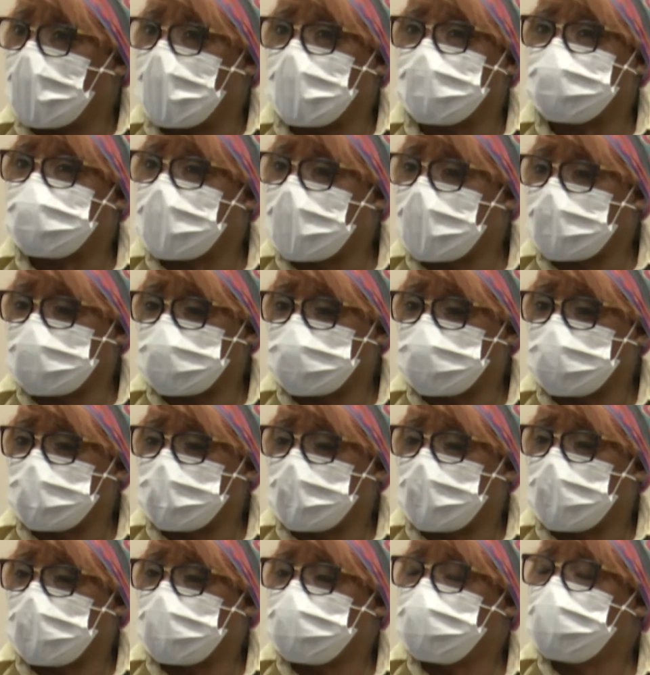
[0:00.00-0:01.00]
And then
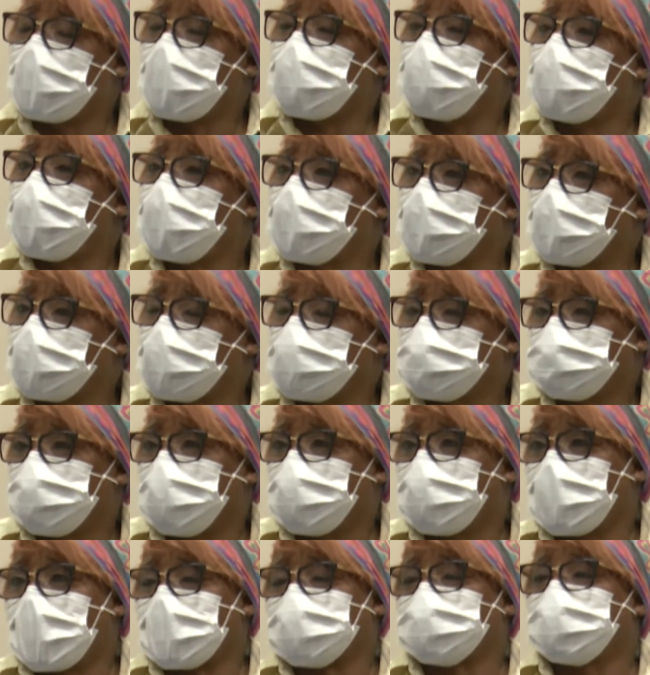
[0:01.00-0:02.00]
enough for one of those be
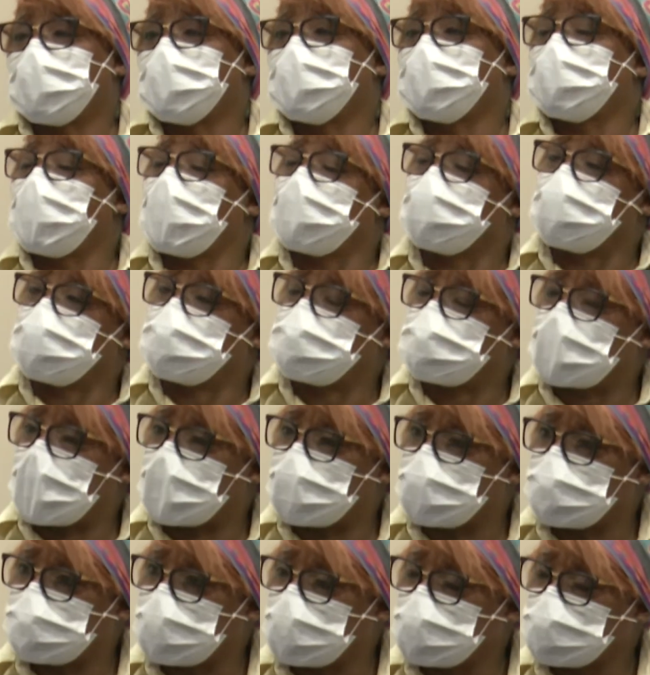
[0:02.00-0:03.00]
vexed when I got to
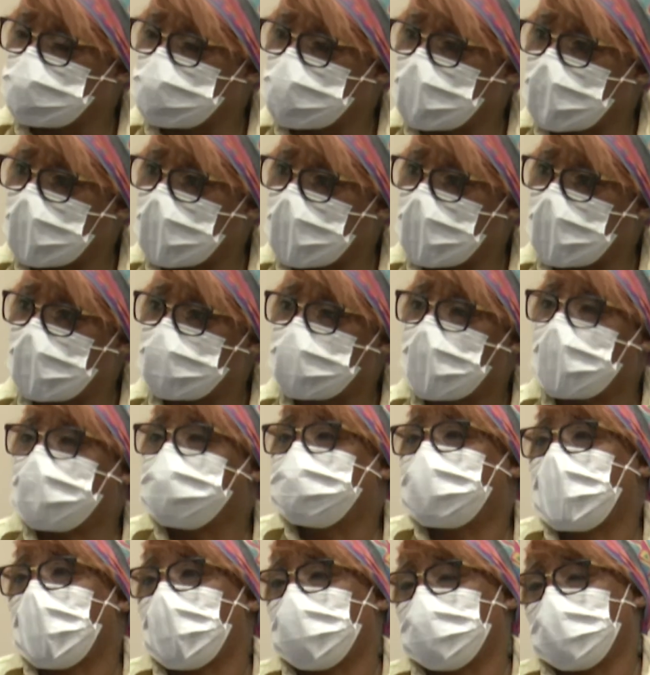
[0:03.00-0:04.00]
sanitize with the hand and
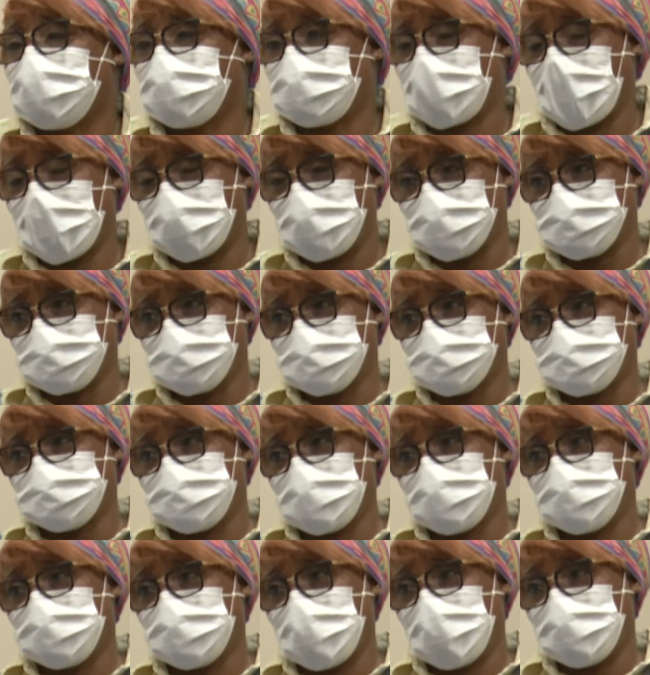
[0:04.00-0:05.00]
take when the temperature's pump in
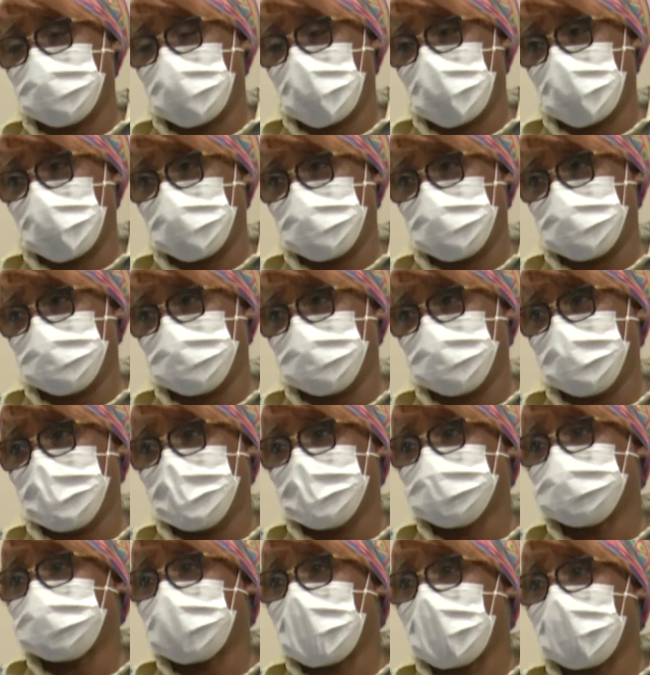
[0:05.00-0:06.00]
the morning.
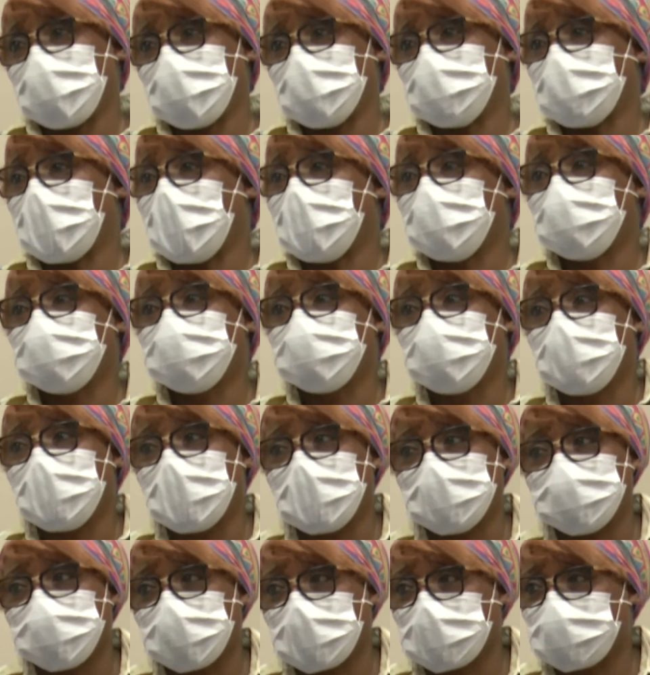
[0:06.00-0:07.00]
Charmaine, I real
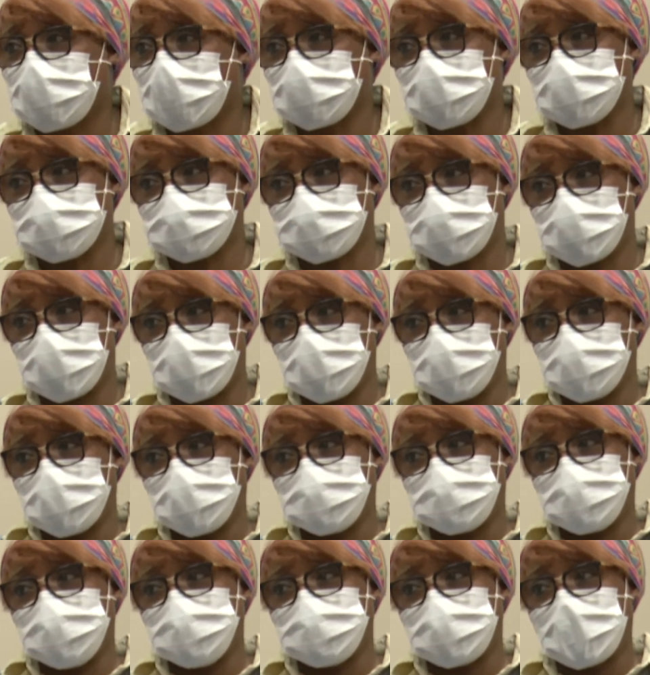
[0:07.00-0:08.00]
worry about this
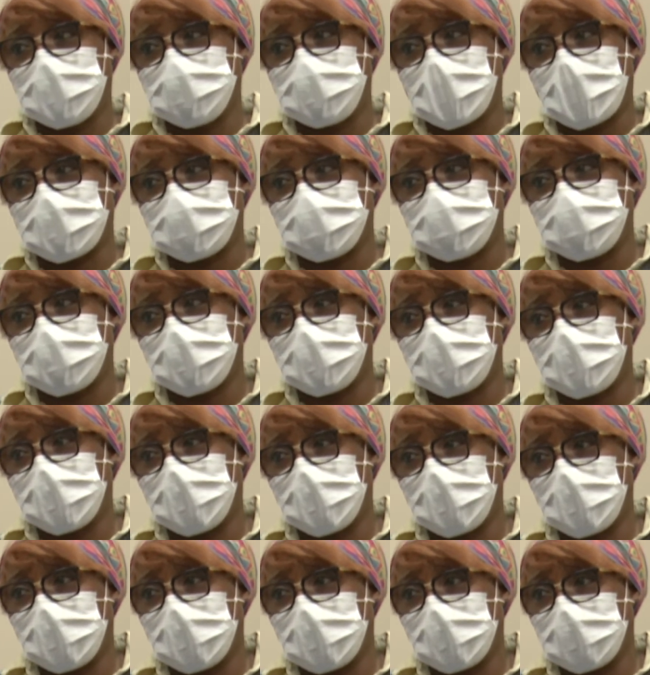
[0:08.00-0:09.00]
COVID-19 thing getting in
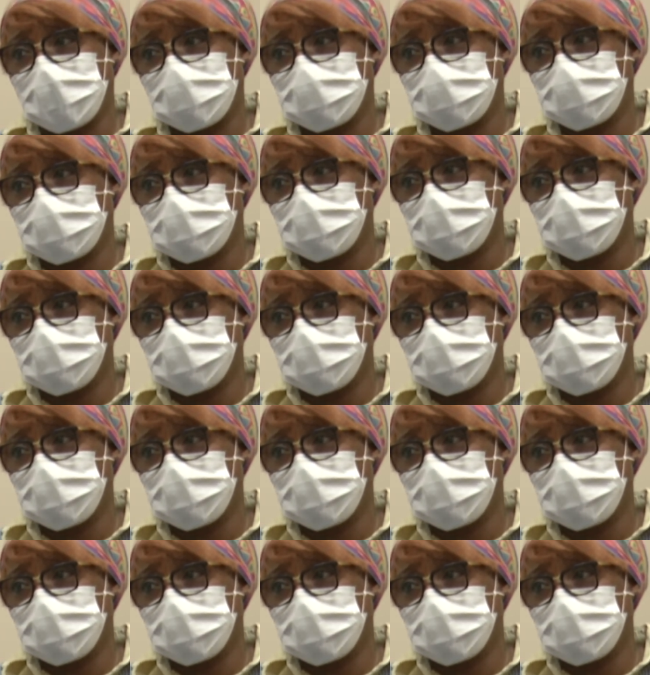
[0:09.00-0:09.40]
here.